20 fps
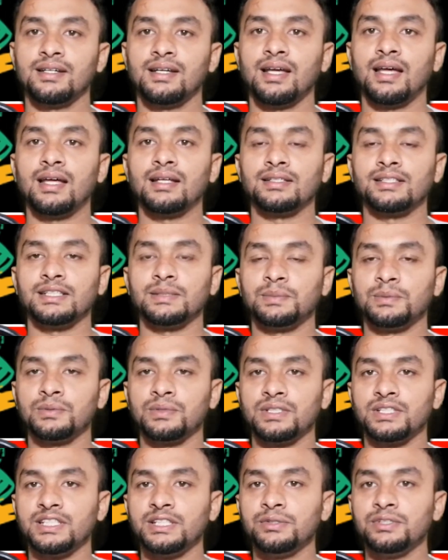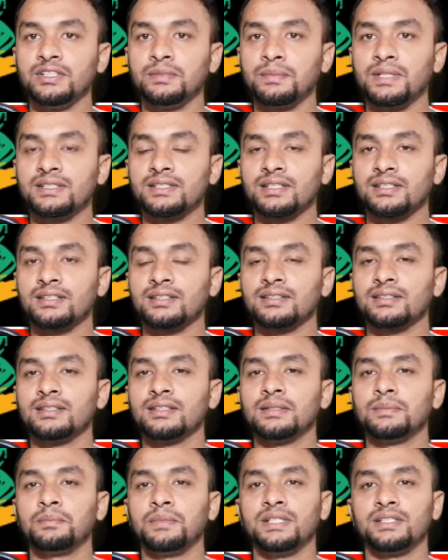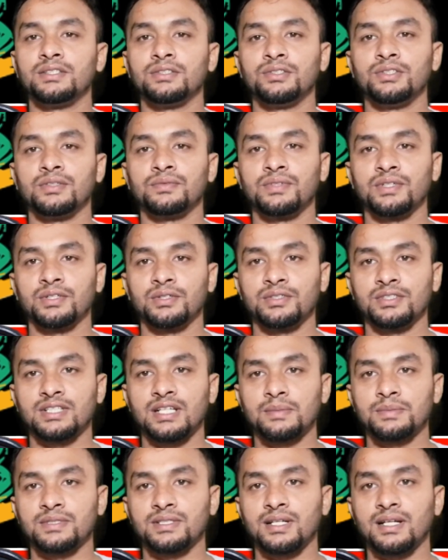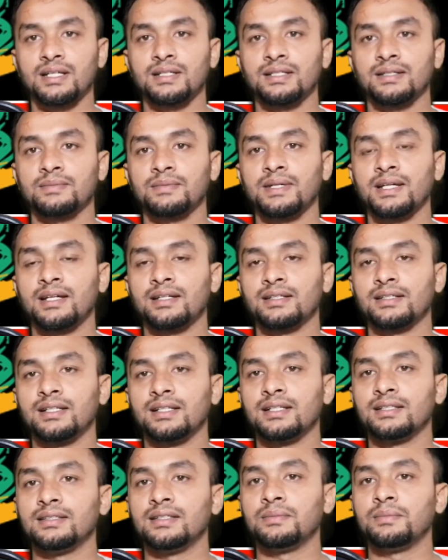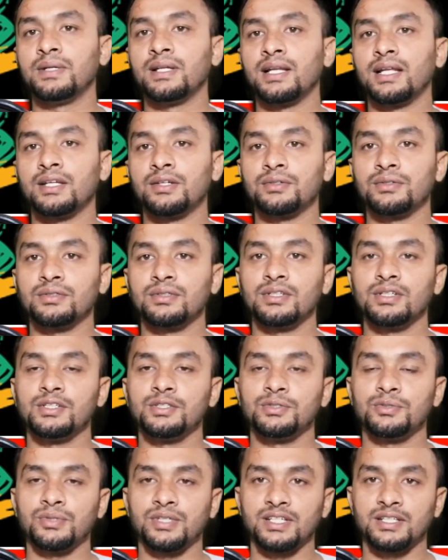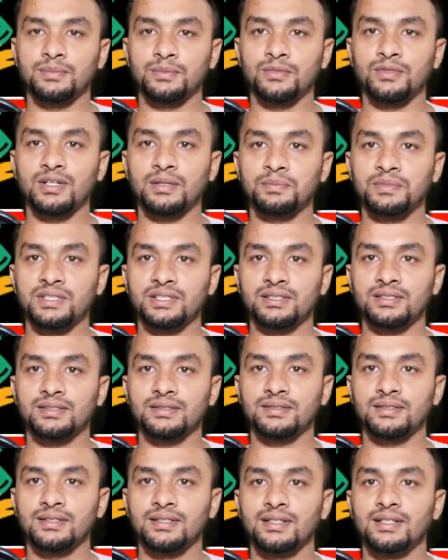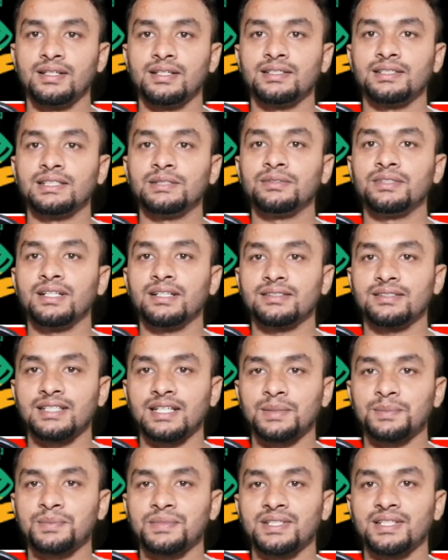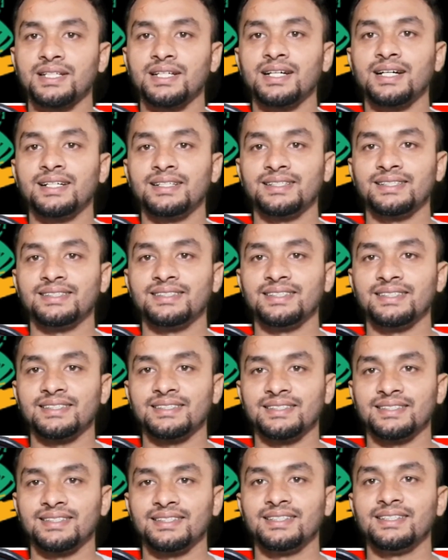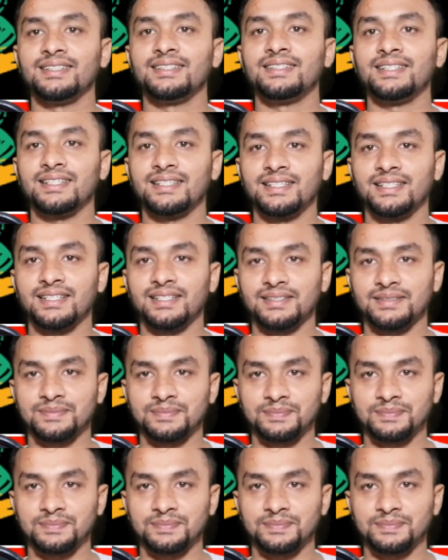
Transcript: And if you are new in my channel, please don't forget to subscribe and click the bell icon to get more updates. See you next time. Until then, take care.